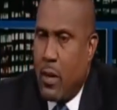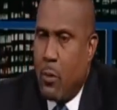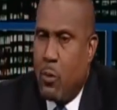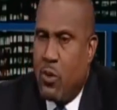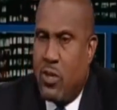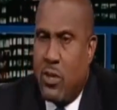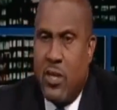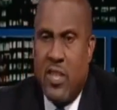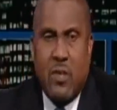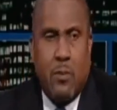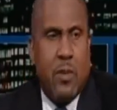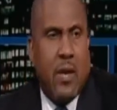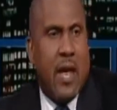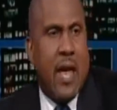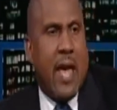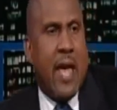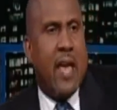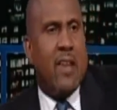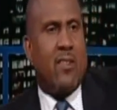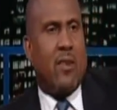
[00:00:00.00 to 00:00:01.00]
Which leads me to
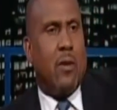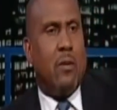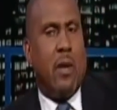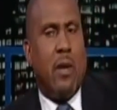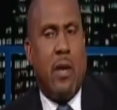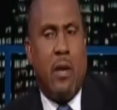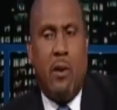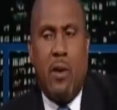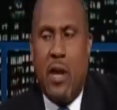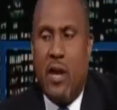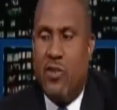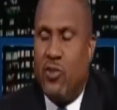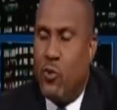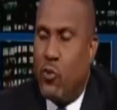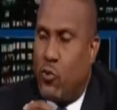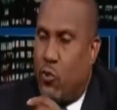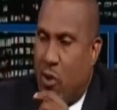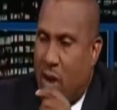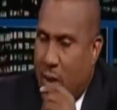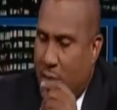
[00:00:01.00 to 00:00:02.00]
ask, as
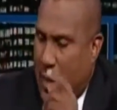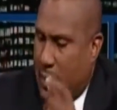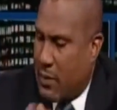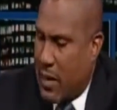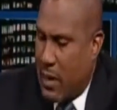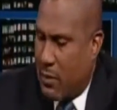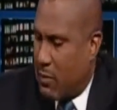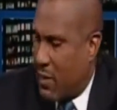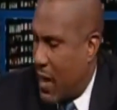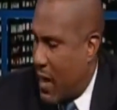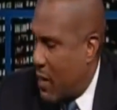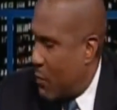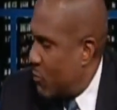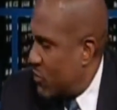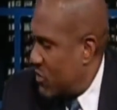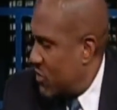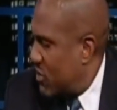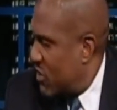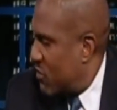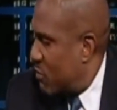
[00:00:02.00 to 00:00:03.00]
you try, I, I, I,
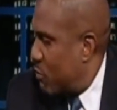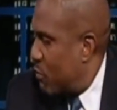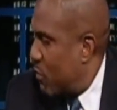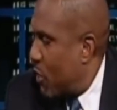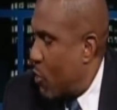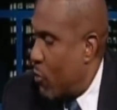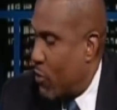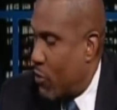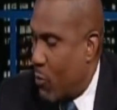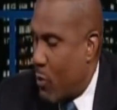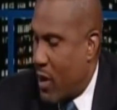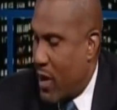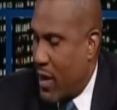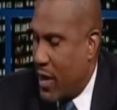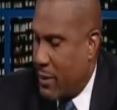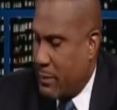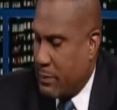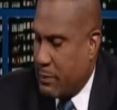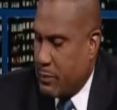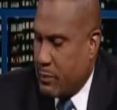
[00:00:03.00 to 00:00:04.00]
was just blown
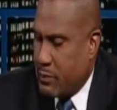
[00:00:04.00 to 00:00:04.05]
away